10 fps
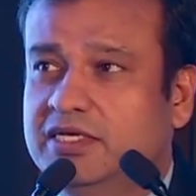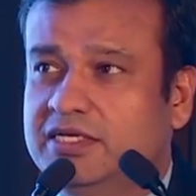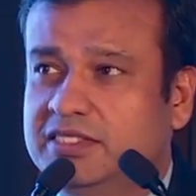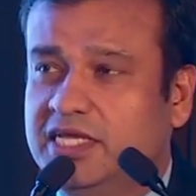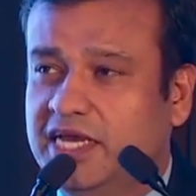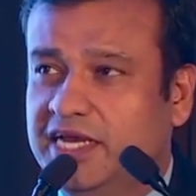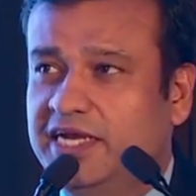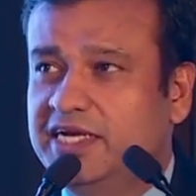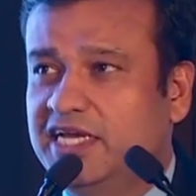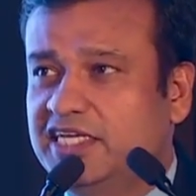the current
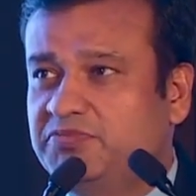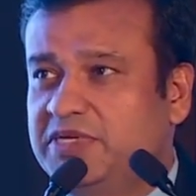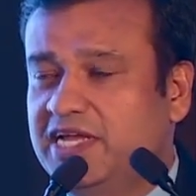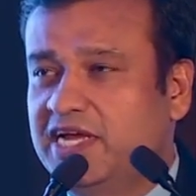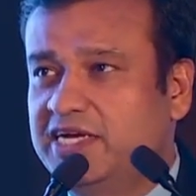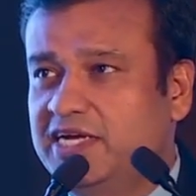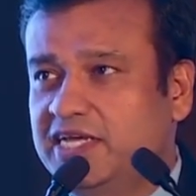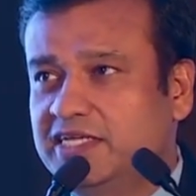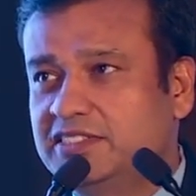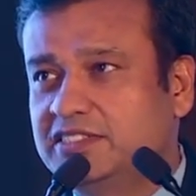ISPD
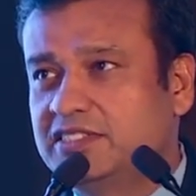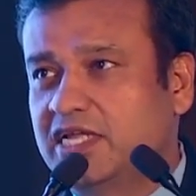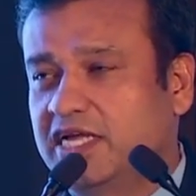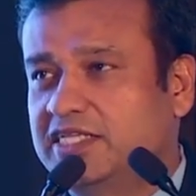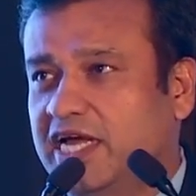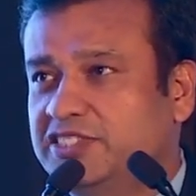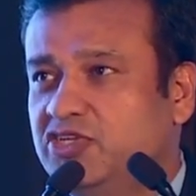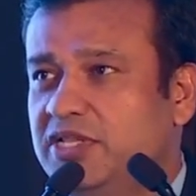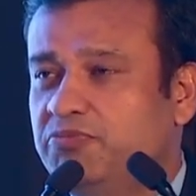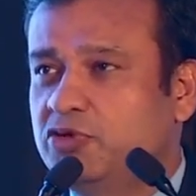guidelines has
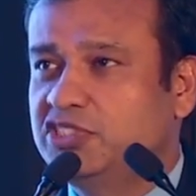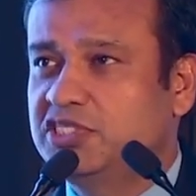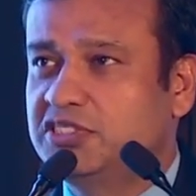actually pushed us